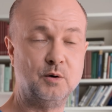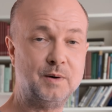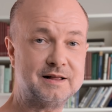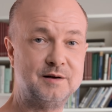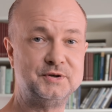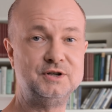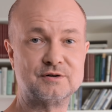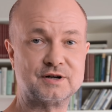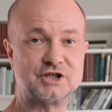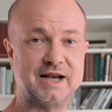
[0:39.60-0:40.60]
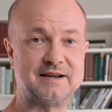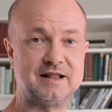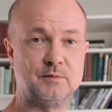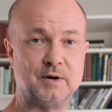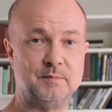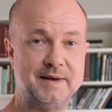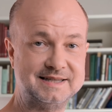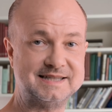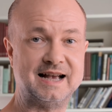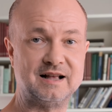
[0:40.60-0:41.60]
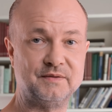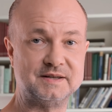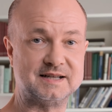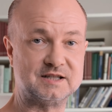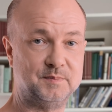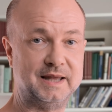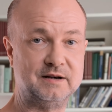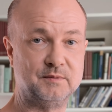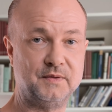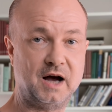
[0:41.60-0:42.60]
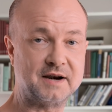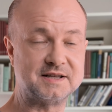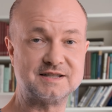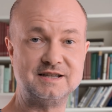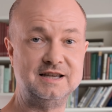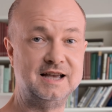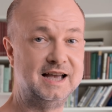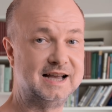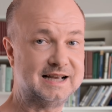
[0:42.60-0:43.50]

Welcome to UroChannel, where men's health is explained with honesty,